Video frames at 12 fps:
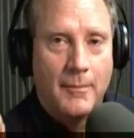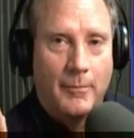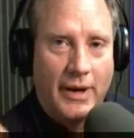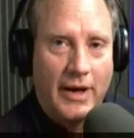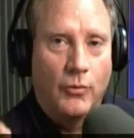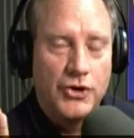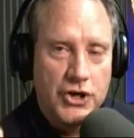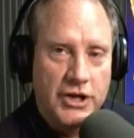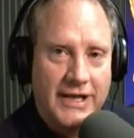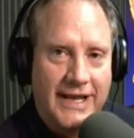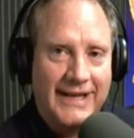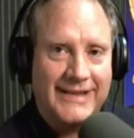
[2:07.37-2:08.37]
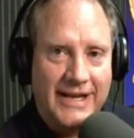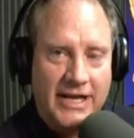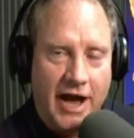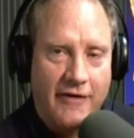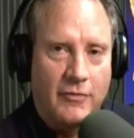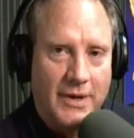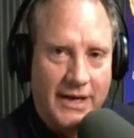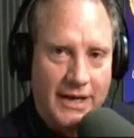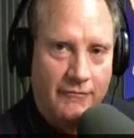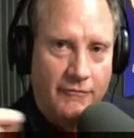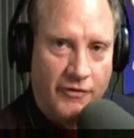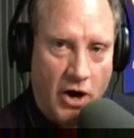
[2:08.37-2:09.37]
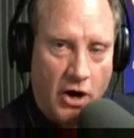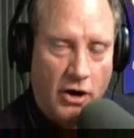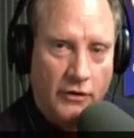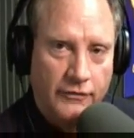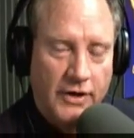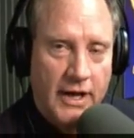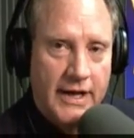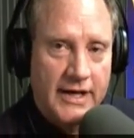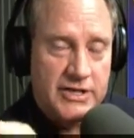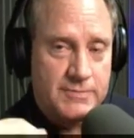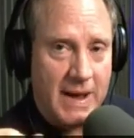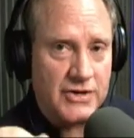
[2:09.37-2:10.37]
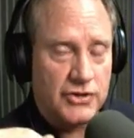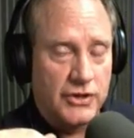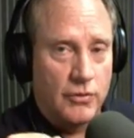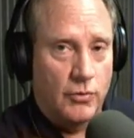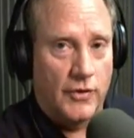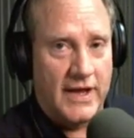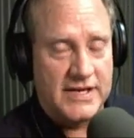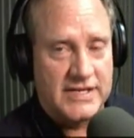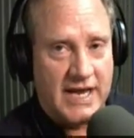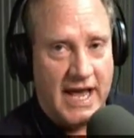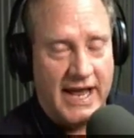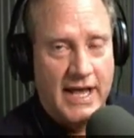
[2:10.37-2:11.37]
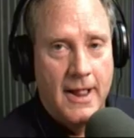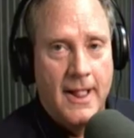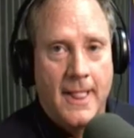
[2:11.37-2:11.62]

But when you get the government involved, especially where they say